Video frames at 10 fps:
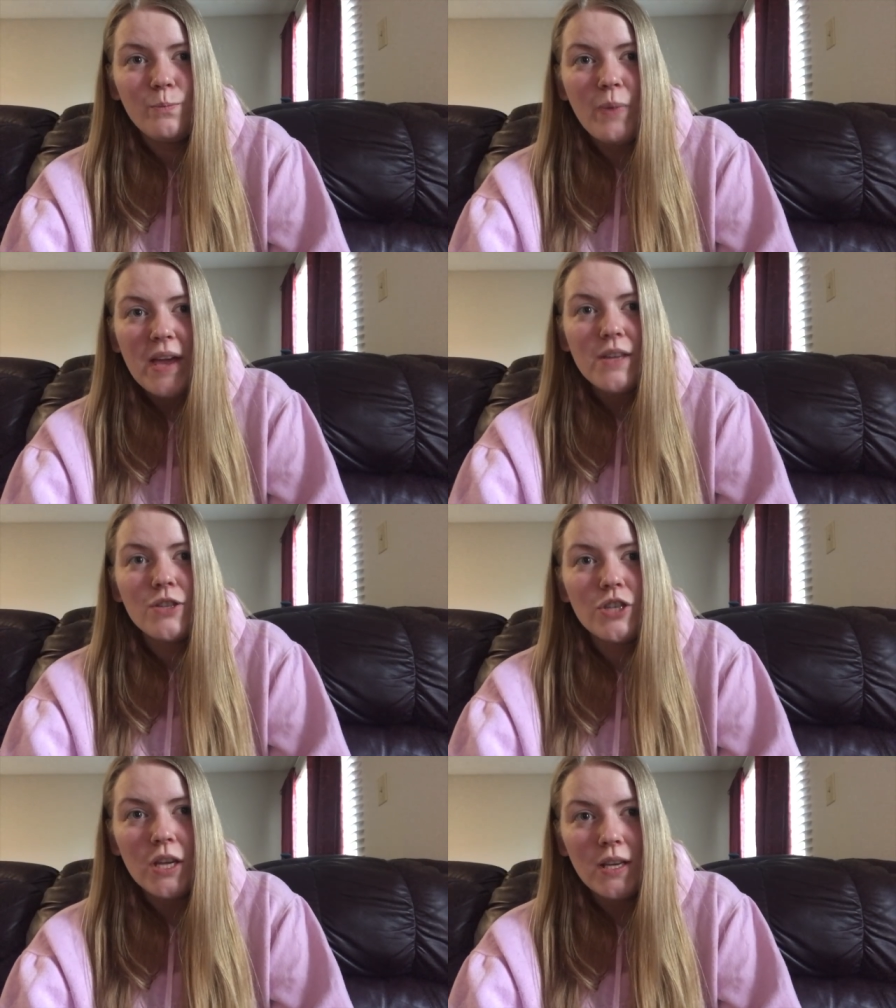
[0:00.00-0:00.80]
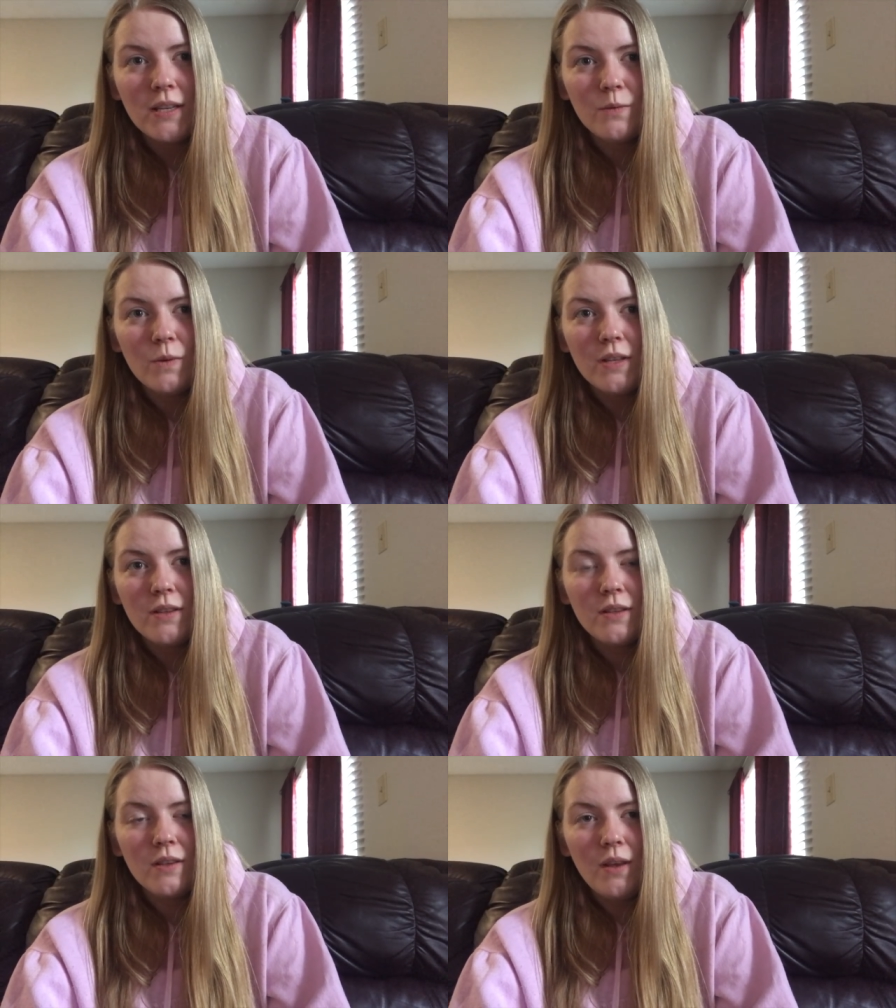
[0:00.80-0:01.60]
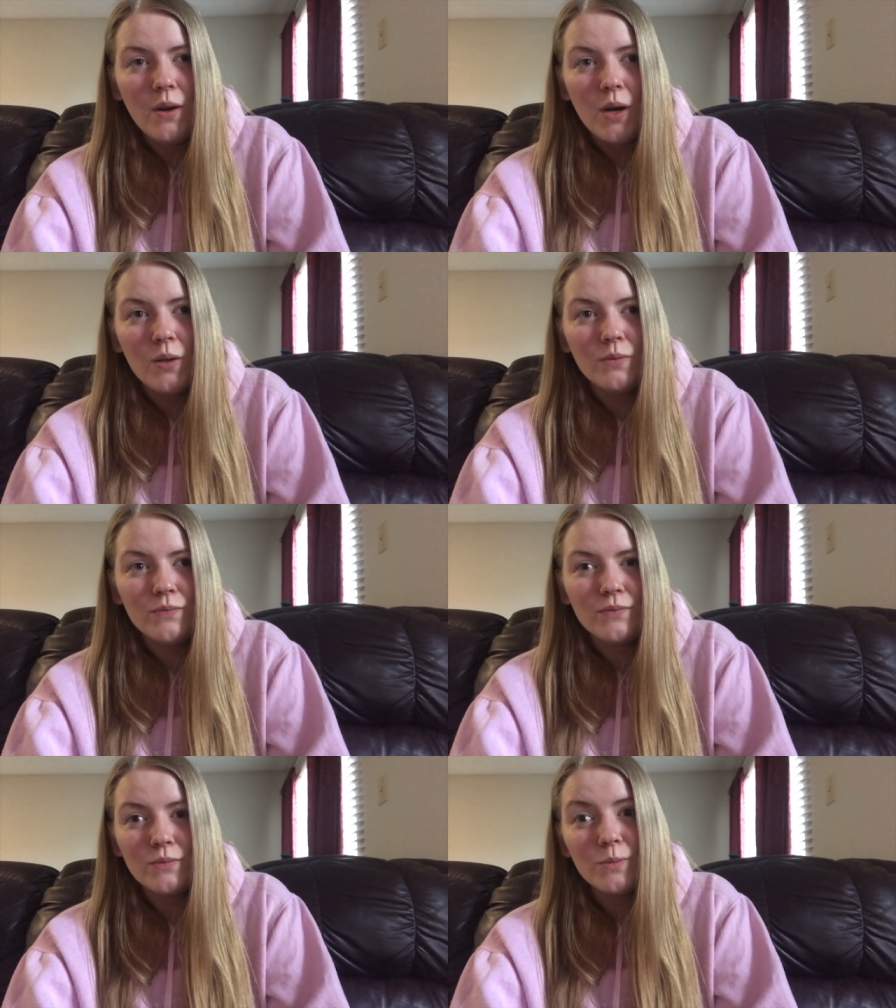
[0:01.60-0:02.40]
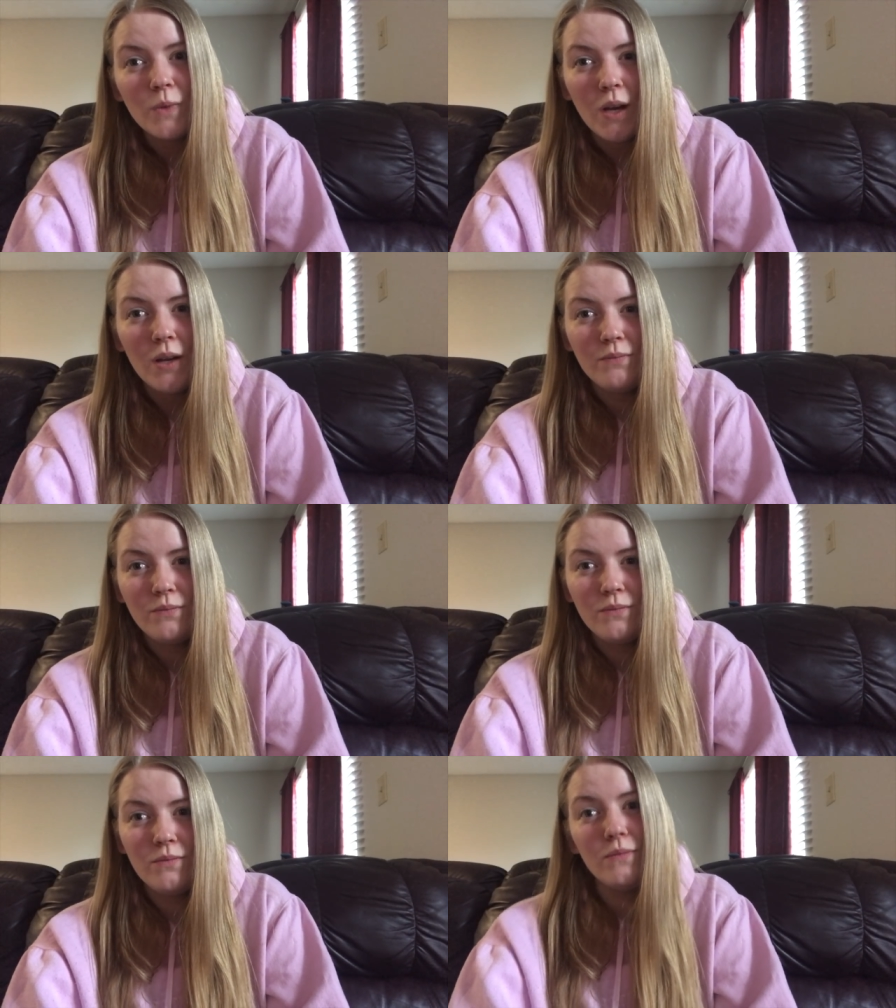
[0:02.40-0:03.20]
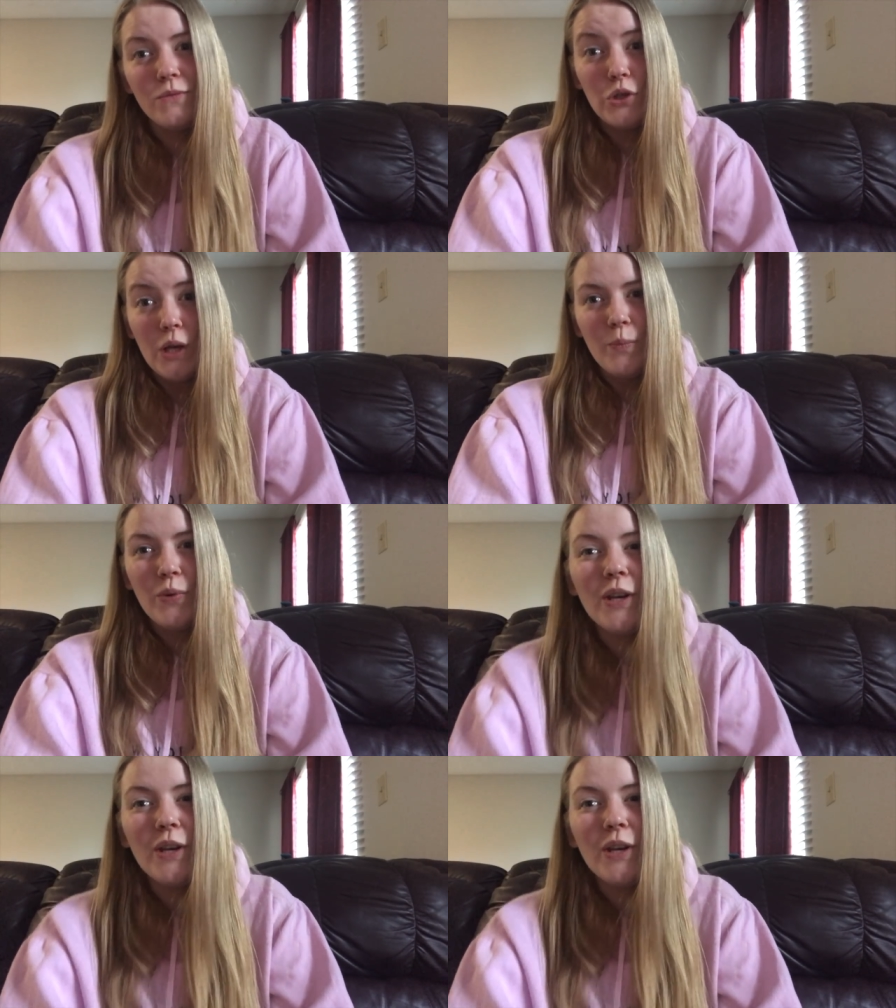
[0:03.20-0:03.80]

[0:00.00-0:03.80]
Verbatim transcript: baked chicken with, you know, a dip